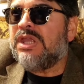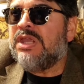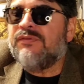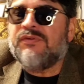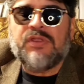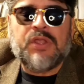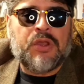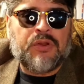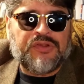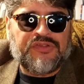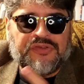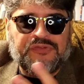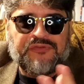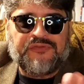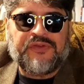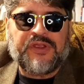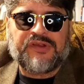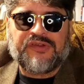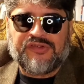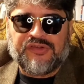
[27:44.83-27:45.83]
even though it's a
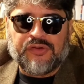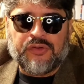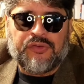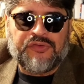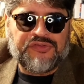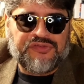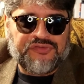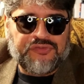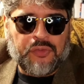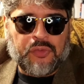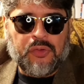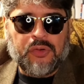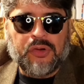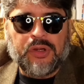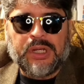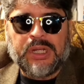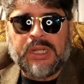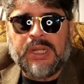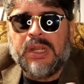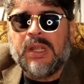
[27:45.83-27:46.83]
fictional
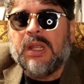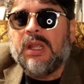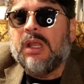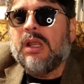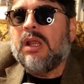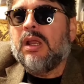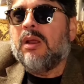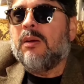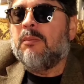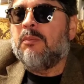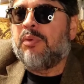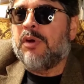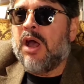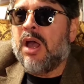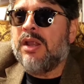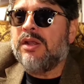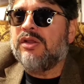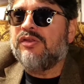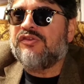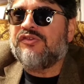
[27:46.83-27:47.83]
story,
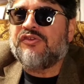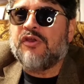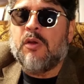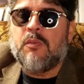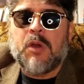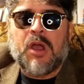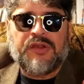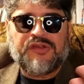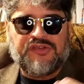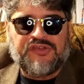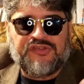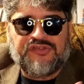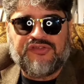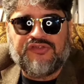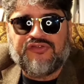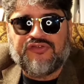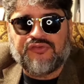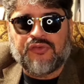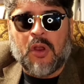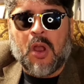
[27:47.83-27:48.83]
but so much is
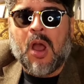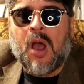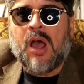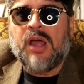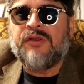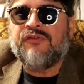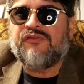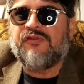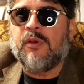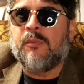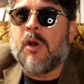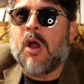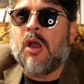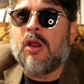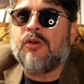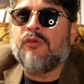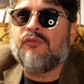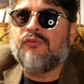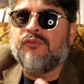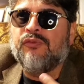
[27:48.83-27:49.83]
drawn from
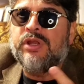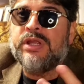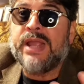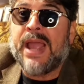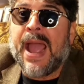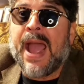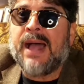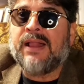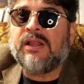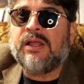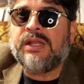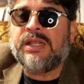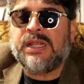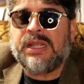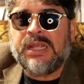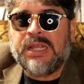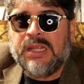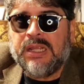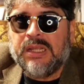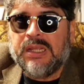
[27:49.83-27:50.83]
our
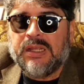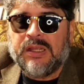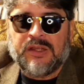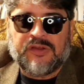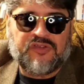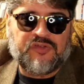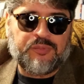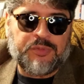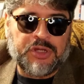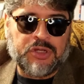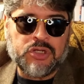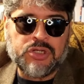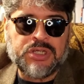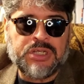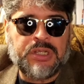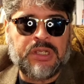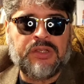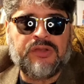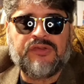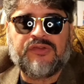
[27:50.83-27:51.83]
reality
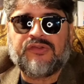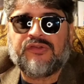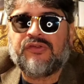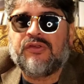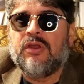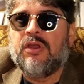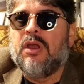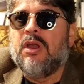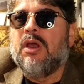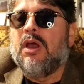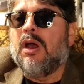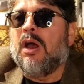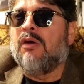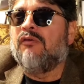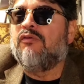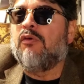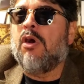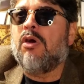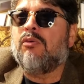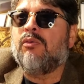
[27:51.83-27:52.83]
experience
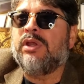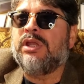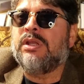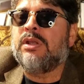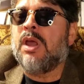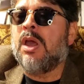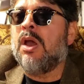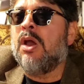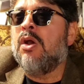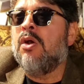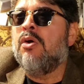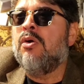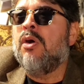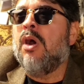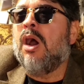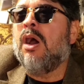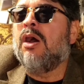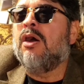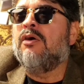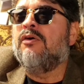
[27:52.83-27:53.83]
of what we
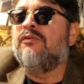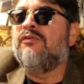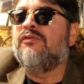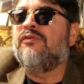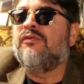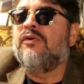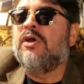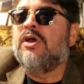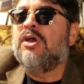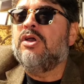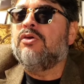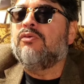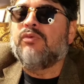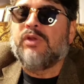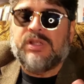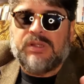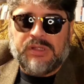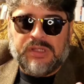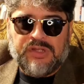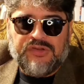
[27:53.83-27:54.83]
know of
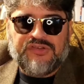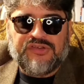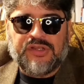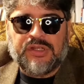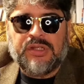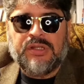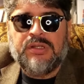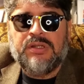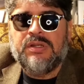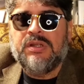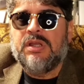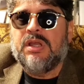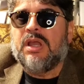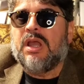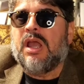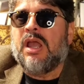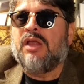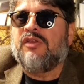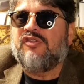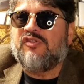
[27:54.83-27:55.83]
religion
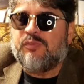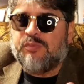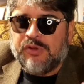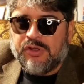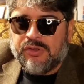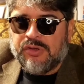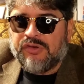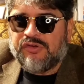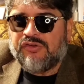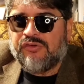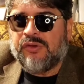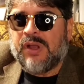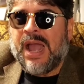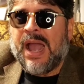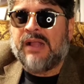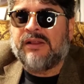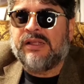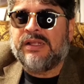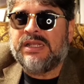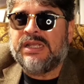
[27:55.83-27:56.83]
and
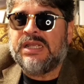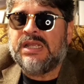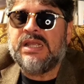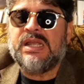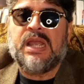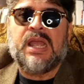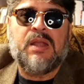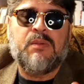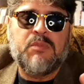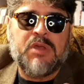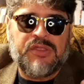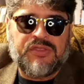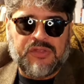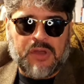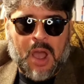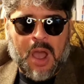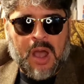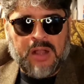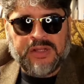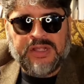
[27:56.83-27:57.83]
spirituality and
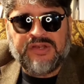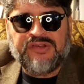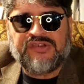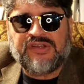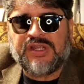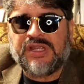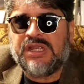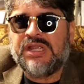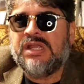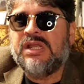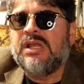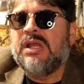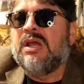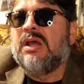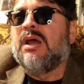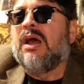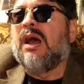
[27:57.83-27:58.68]
mythology,